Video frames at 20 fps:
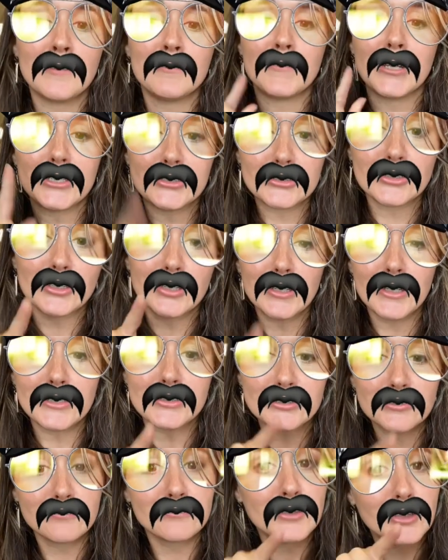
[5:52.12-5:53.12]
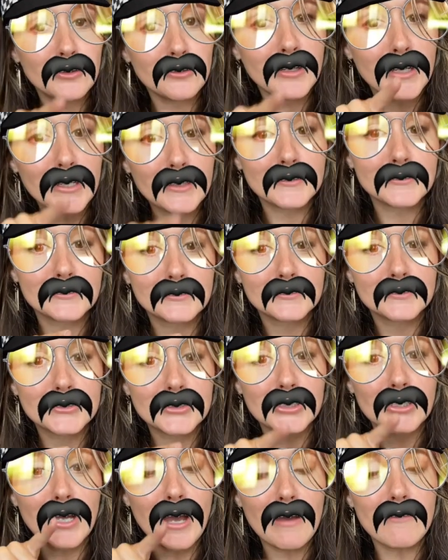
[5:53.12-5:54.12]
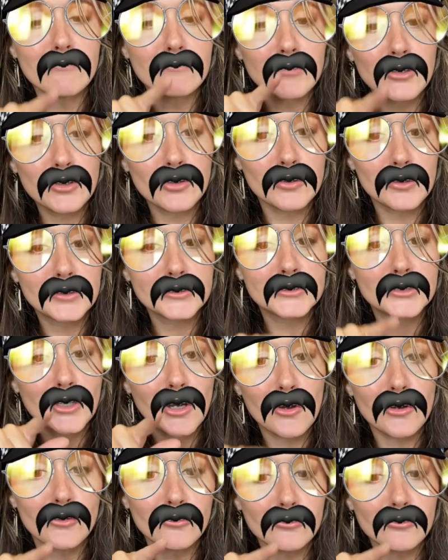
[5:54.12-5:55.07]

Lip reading: Make sure you get your food eaten so you got fuel to go to